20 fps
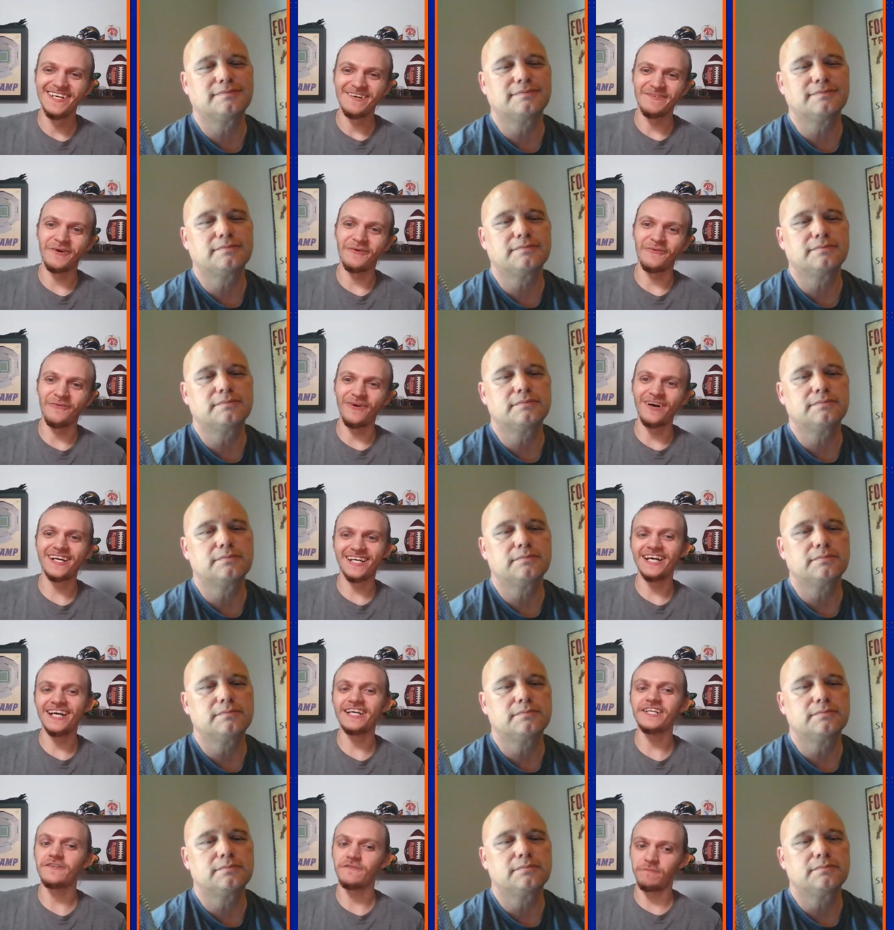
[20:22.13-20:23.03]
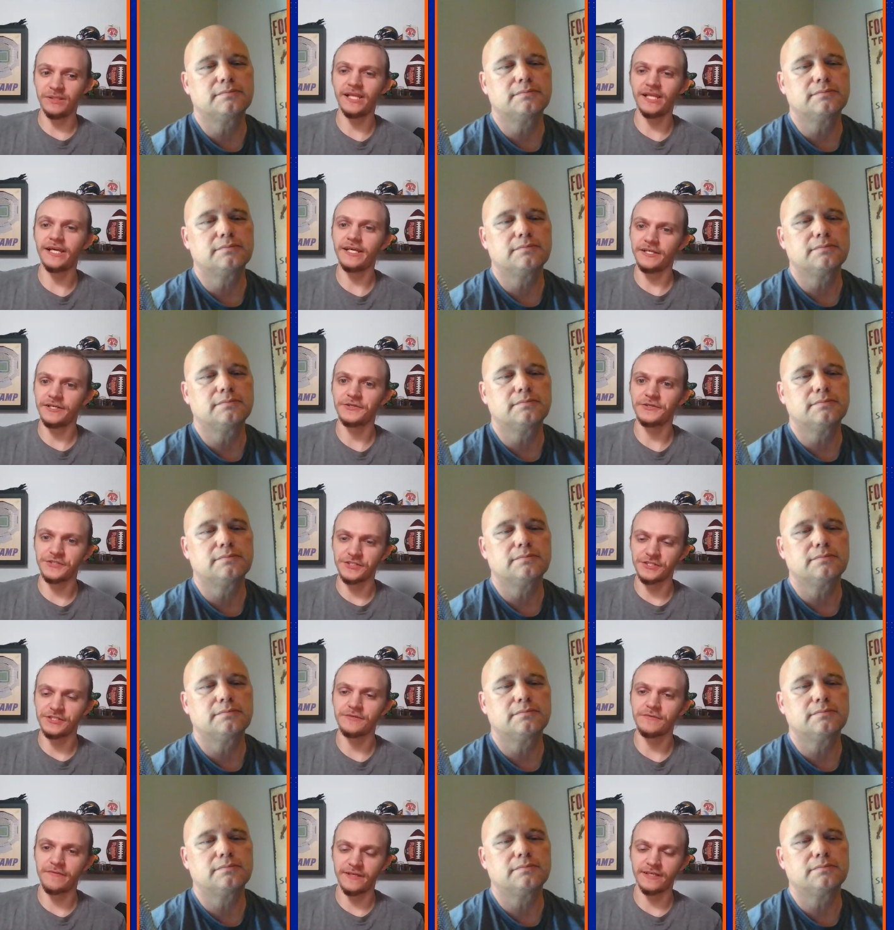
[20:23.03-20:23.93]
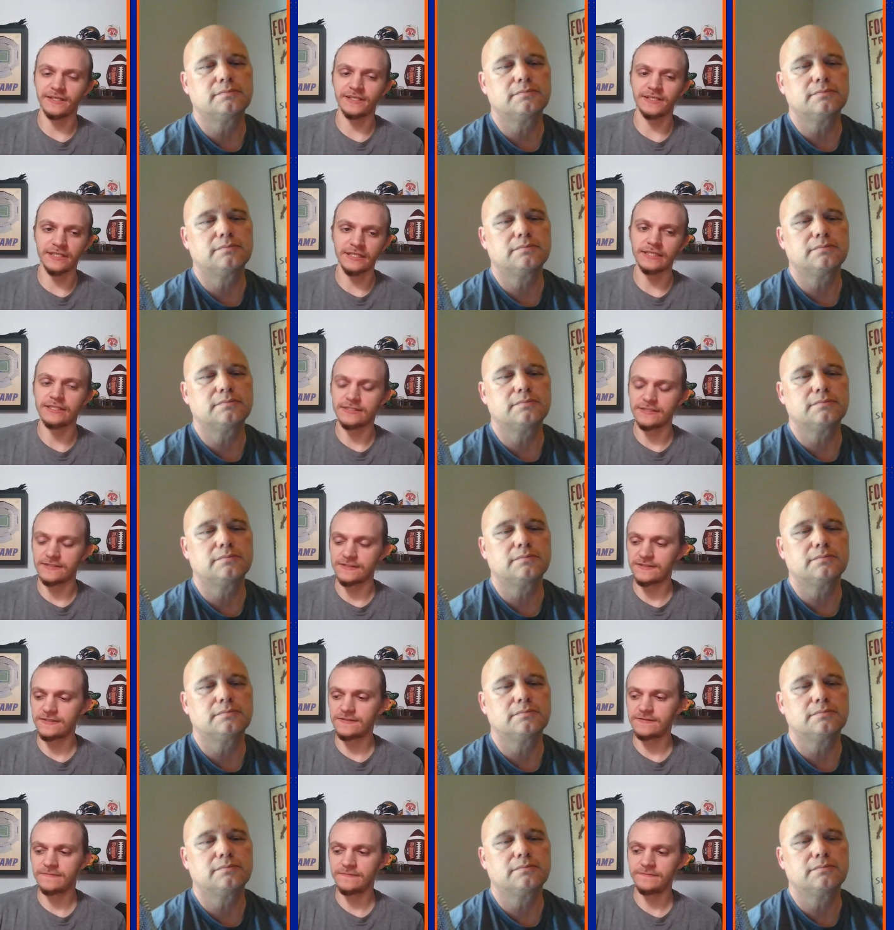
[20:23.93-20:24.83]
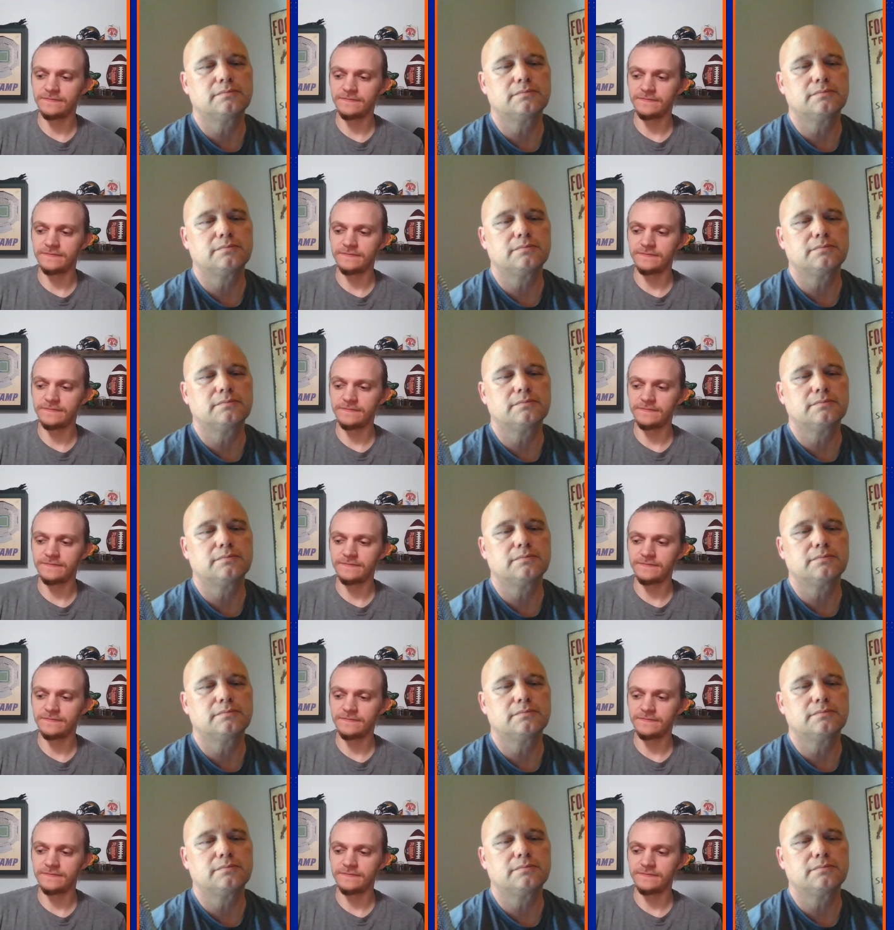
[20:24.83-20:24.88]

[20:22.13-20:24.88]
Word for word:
Speaker 1: what kind of player do you think he is?